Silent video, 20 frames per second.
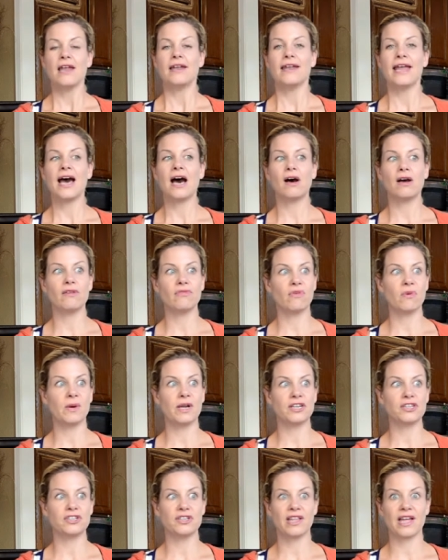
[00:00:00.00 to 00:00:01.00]
Now if we
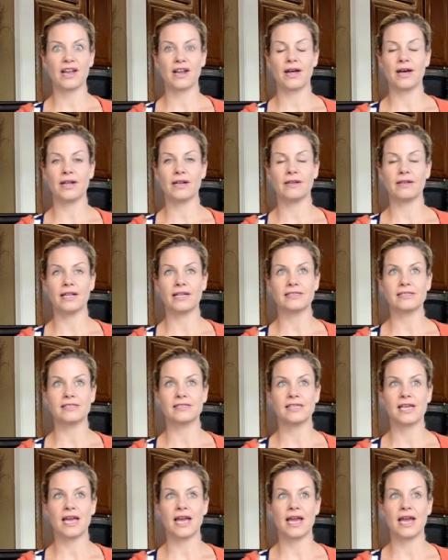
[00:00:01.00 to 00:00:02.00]
want to do that on, let's
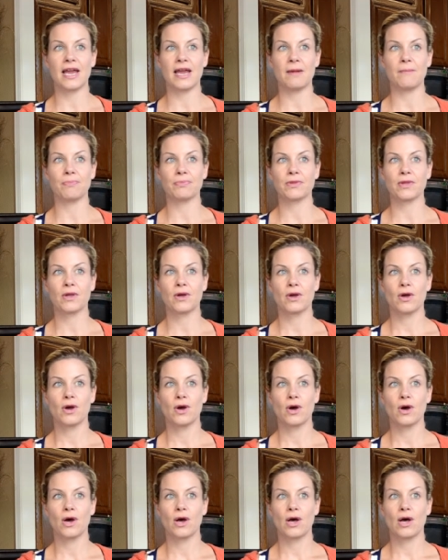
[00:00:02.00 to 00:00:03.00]
say,
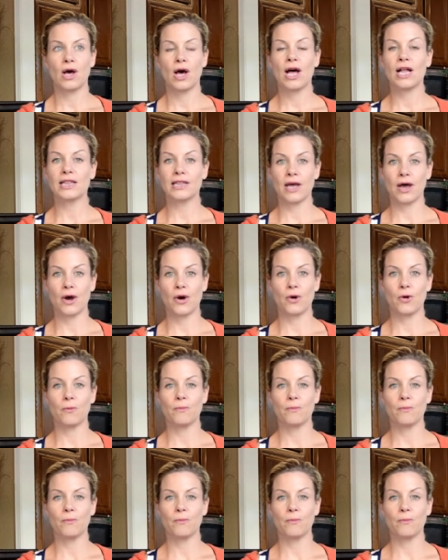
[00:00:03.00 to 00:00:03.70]
hello.